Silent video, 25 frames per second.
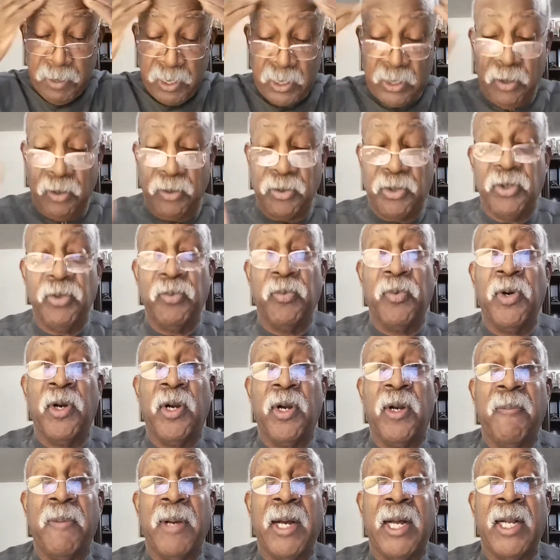But don't you
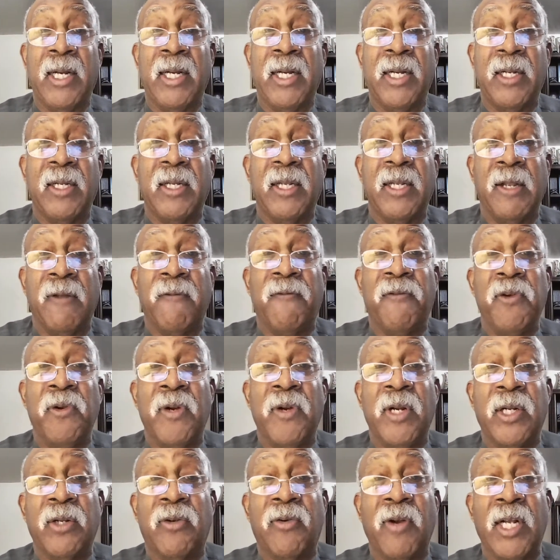worry about it. If
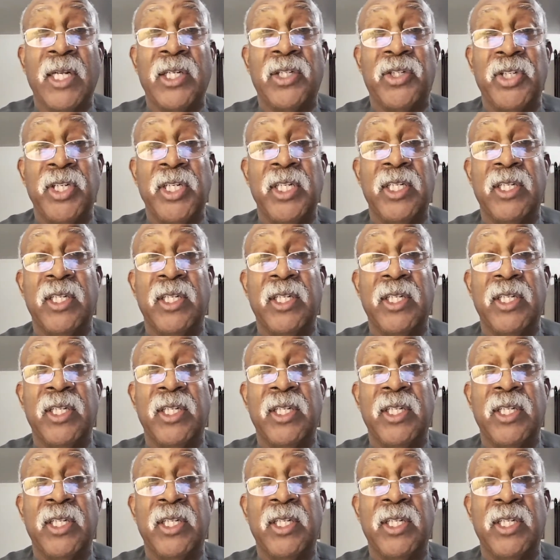you're in Christ